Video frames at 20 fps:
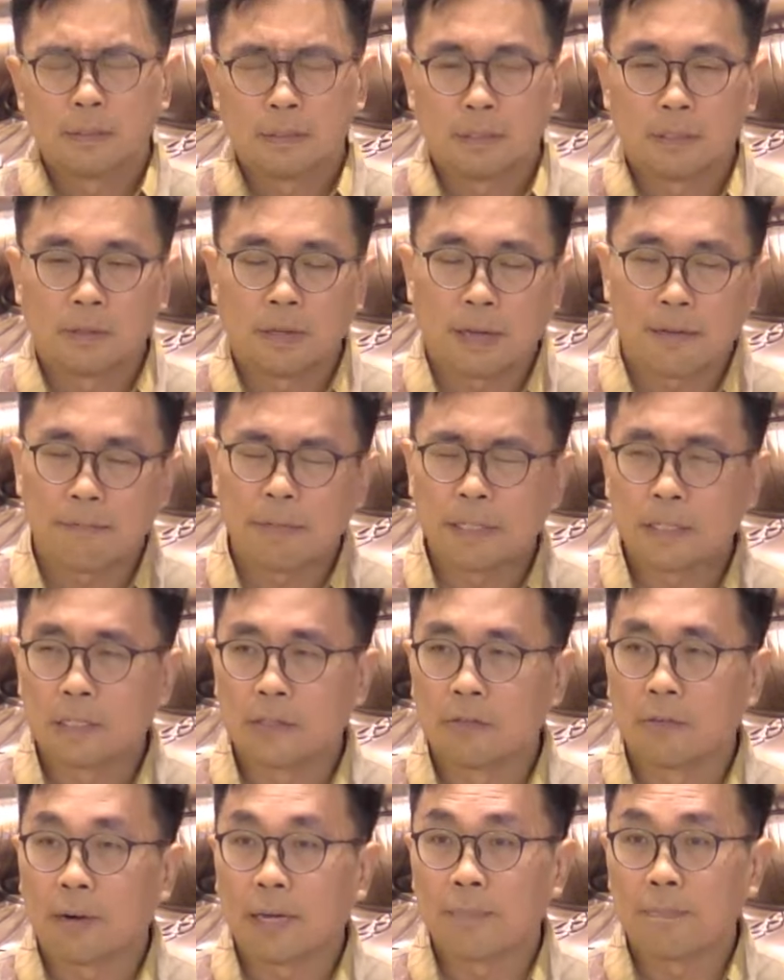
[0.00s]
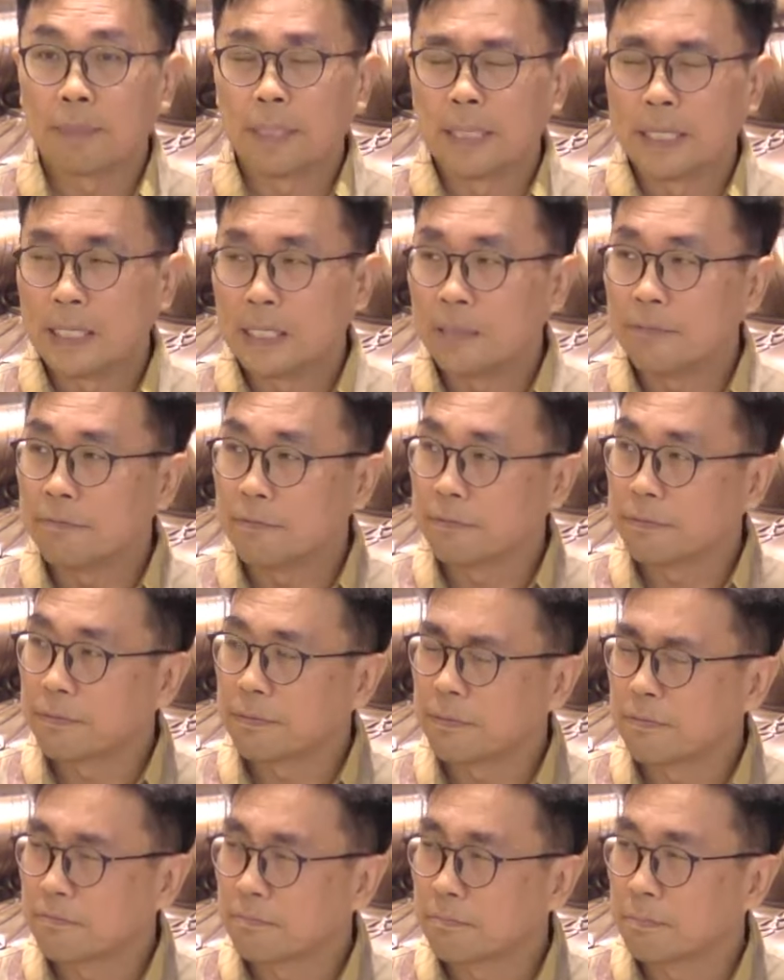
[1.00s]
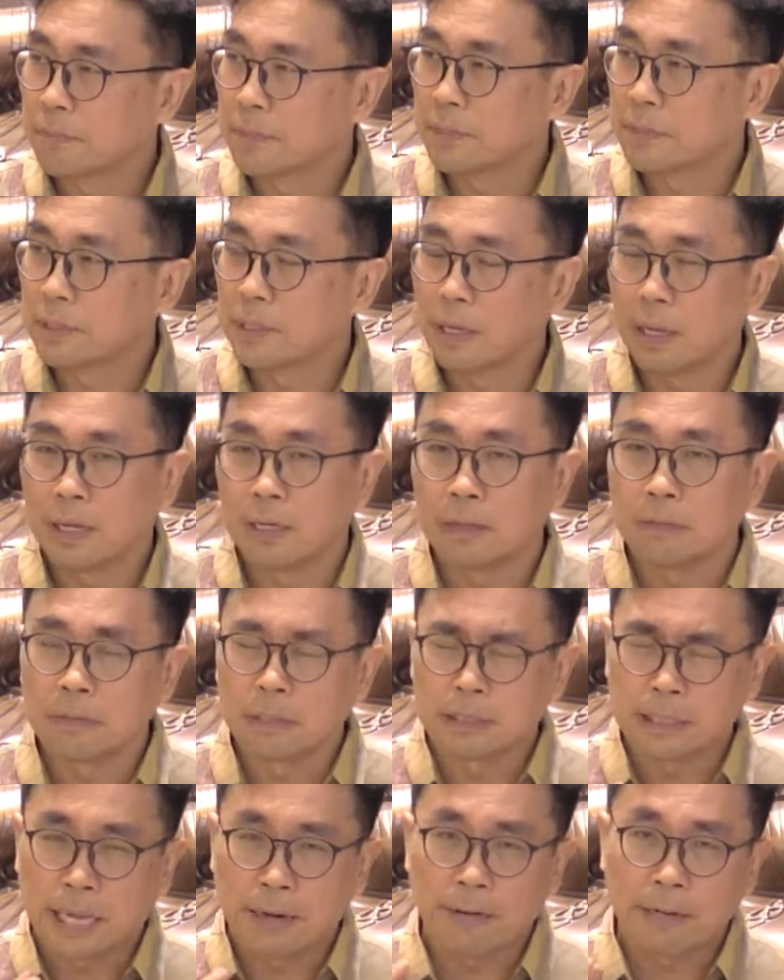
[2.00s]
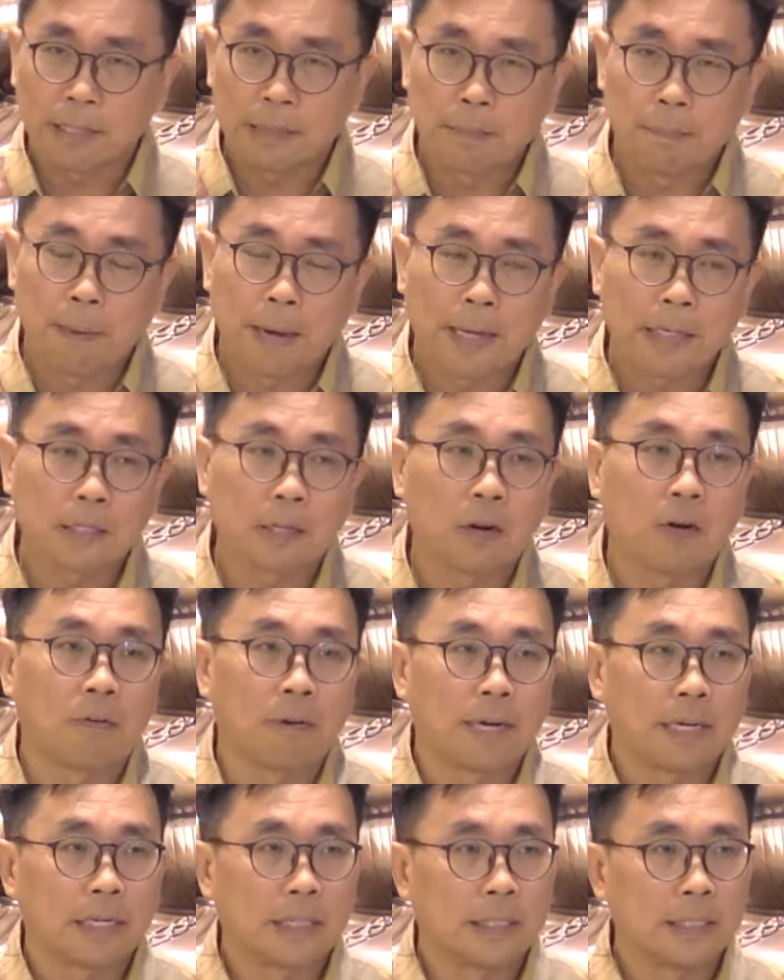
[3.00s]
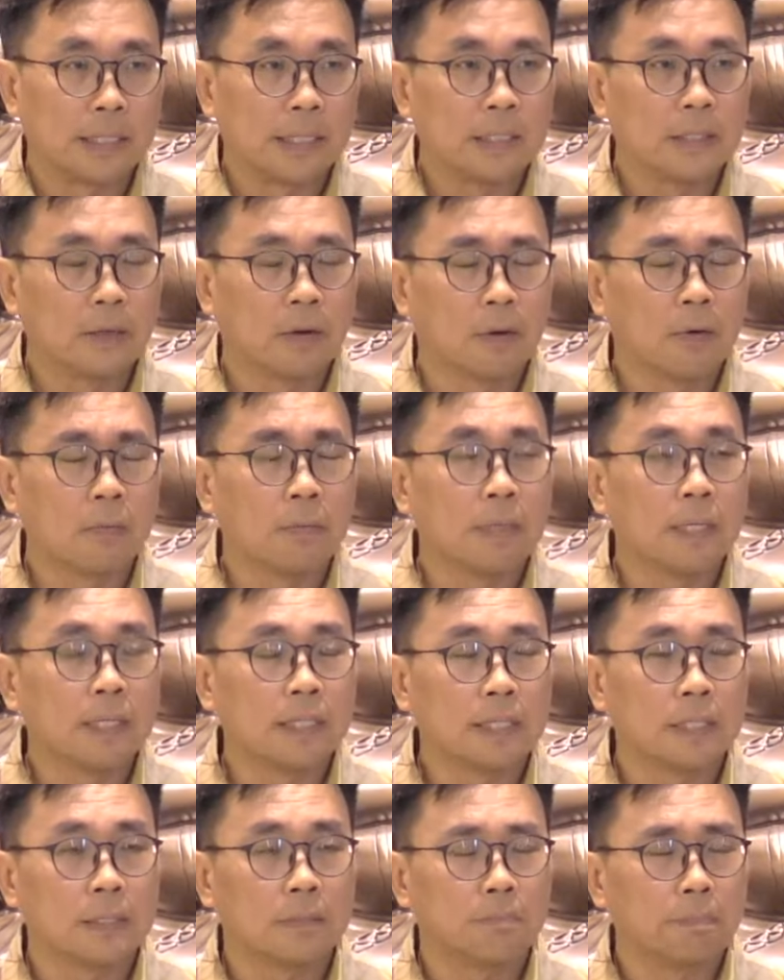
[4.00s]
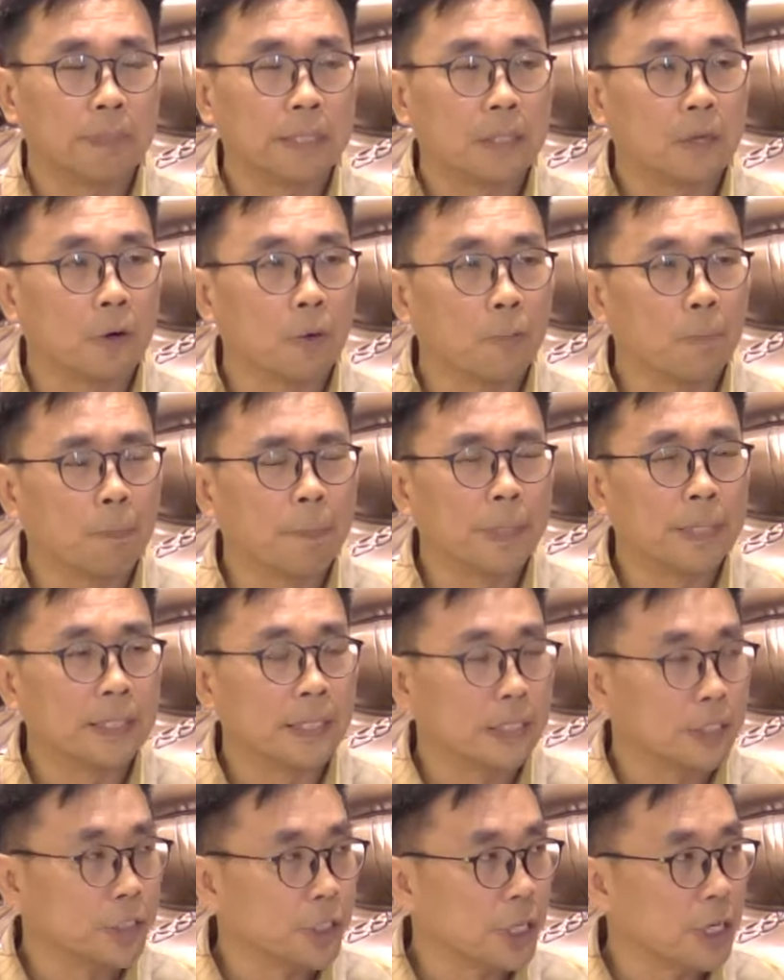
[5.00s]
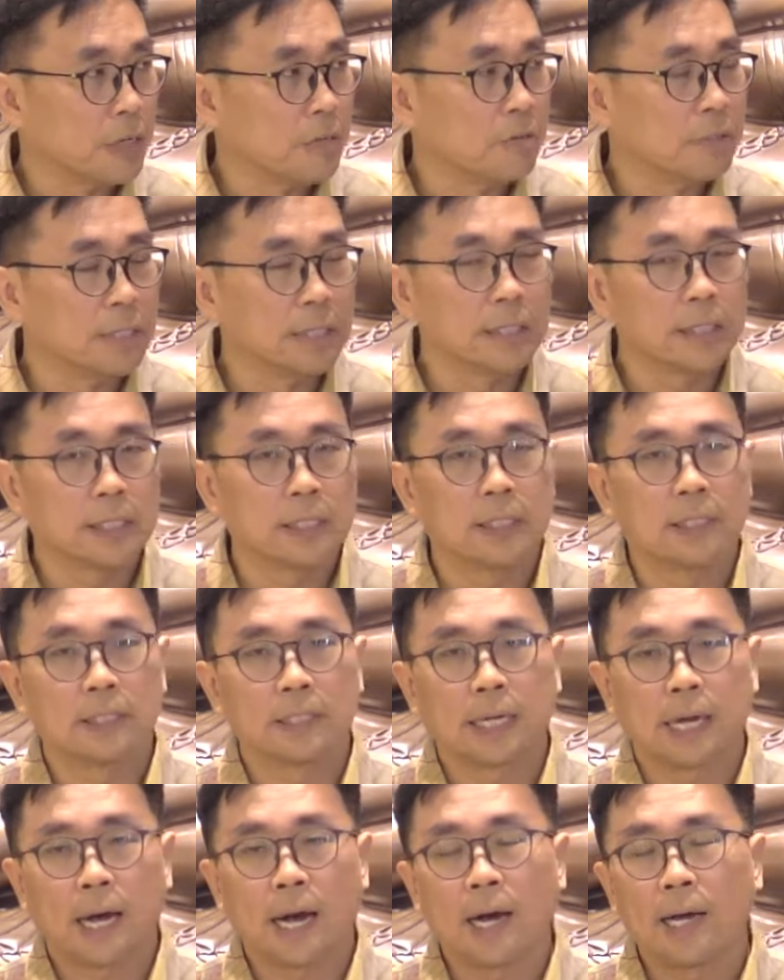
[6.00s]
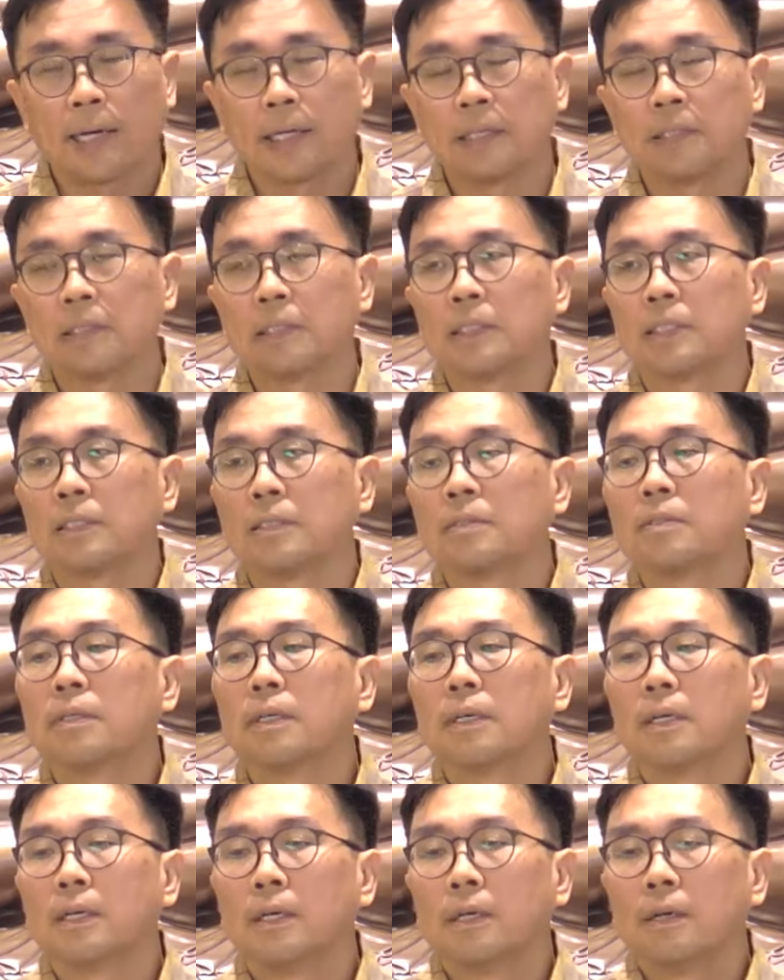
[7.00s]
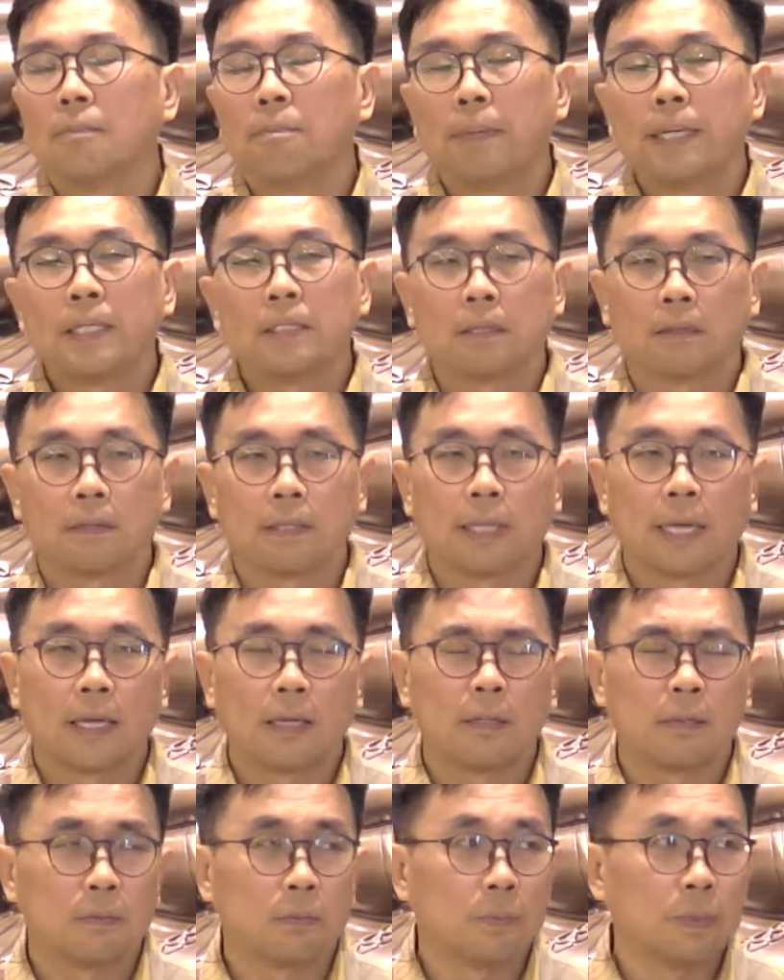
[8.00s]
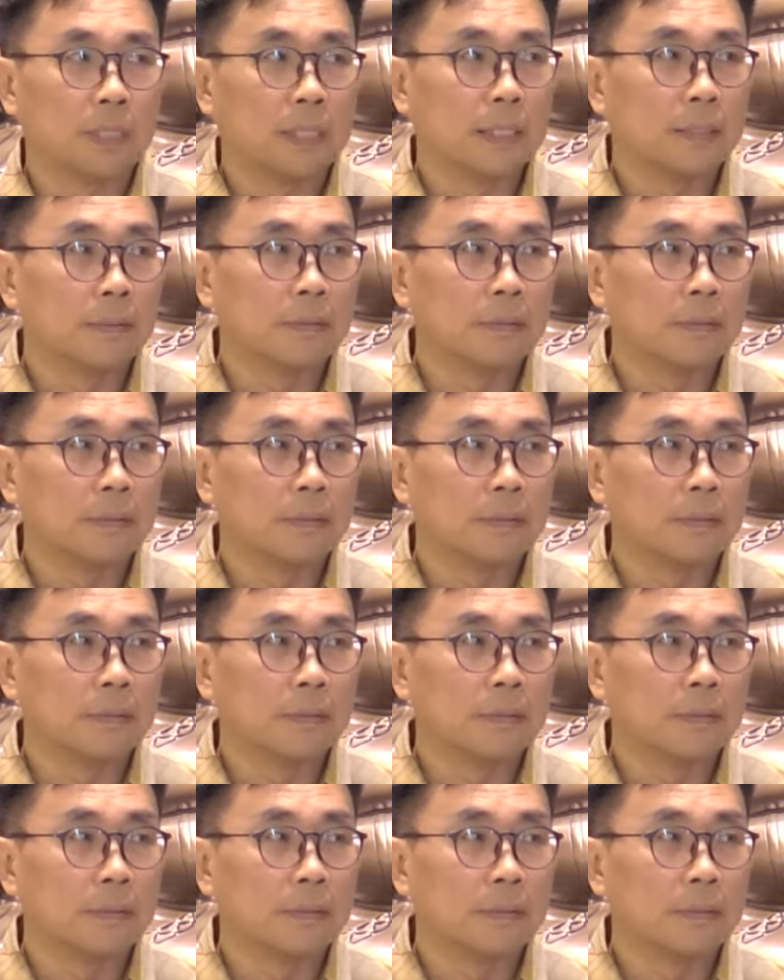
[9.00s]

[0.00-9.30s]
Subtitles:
Having the right belief and direct the mind correctly, always being open and generous, kind. Based on that, we